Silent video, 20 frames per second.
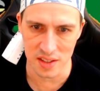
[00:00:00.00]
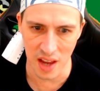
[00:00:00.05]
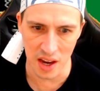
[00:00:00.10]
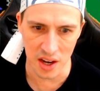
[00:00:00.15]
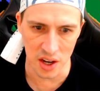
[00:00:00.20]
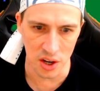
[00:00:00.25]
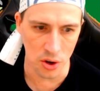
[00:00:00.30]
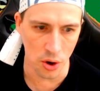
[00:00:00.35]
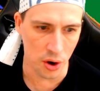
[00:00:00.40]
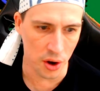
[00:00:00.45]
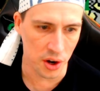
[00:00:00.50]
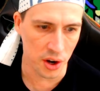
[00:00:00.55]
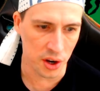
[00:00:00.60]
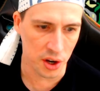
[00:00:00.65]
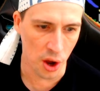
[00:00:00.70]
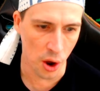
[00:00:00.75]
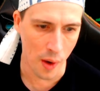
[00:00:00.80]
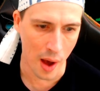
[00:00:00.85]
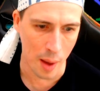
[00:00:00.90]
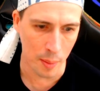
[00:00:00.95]
you're not going to
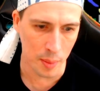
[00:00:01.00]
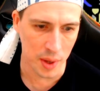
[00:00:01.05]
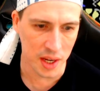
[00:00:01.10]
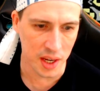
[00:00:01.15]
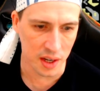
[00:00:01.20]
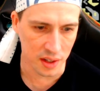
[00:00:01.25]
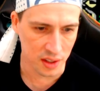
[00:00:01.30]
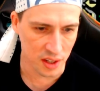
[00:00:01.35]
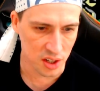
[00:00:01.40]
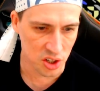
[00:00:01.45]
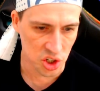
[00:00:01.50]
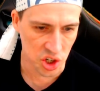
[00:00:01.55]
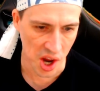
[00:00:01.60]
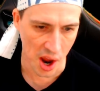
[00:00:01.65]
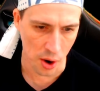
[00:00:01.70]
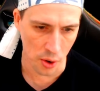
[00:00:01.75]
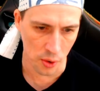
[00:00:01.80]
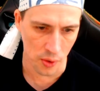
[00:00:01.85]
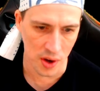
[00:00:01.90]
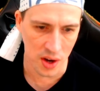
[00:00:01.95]
go humming it in the
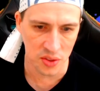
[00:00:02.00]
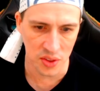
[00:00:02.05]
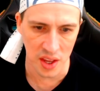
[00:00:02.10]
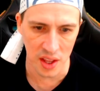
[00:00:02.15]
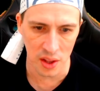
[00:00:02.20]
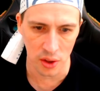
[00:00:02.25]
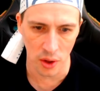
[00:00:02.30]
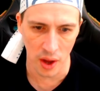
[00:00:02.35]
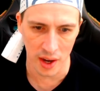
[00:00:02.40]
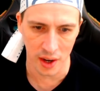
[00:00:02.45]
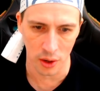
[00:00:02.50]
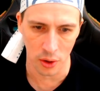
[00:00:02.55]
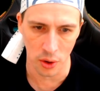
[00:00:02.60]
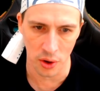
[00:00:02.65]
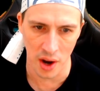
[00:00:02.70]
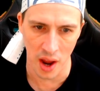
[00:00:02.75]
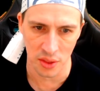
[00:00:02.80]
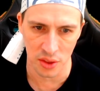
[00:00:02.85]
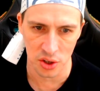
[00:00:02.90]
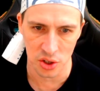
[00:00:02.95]
shower or anything like a lot of
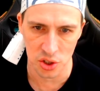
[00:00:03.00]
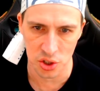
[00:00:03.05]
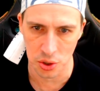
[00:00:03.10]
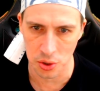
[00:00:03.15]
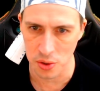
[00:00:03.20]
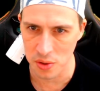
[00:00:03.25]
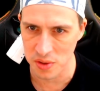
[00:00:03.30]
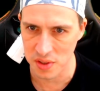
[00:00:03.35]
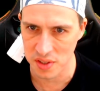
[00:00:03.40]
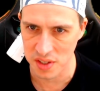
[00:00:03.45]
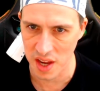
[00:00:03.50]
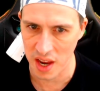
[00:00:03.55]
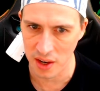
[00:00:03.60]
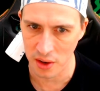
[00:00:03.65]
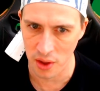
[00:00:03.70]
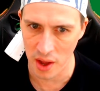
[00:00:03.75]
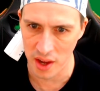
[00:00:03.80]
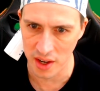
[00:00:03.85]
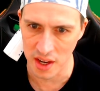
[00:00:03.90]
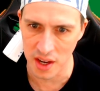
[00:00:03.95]
other tunes, say
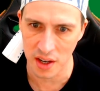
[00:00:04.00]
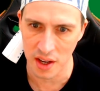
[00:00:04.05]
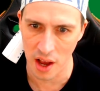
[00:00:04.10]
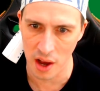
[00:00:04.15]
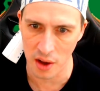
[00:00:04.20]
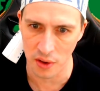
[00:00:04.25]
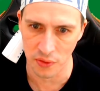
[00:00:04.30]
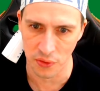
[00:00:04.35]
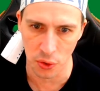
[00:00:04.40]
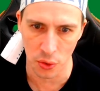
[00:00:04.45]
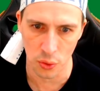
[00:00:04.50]
like in Kung Fu or